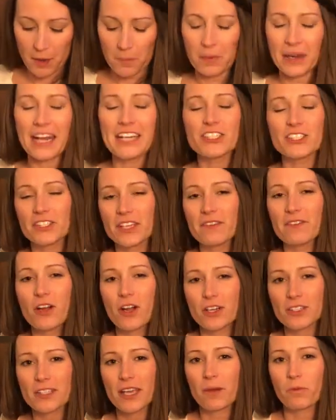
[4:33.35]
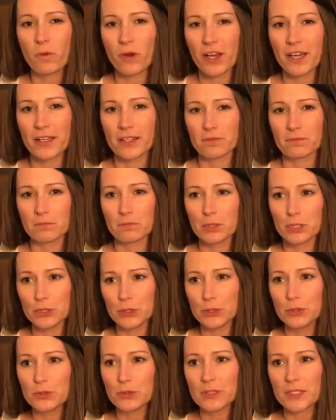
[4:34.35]
But I just have a hard time wearing
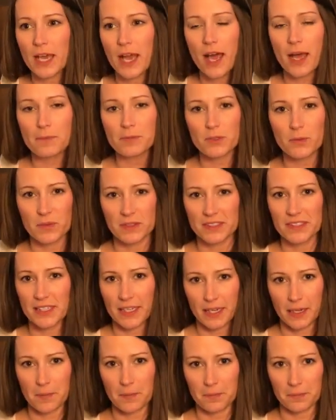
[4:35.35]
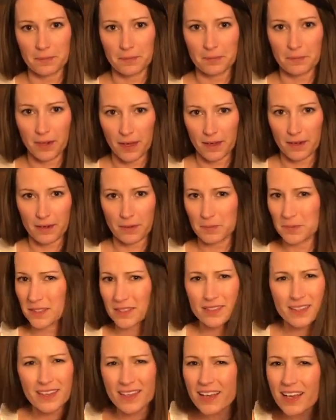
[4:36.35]
blue tops with denim
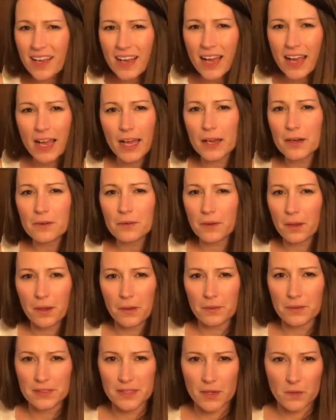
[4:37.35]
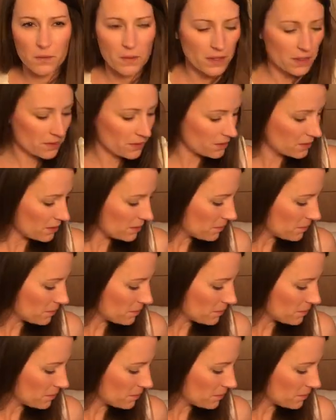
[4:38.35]
bottoms. I don't know. Is that weird?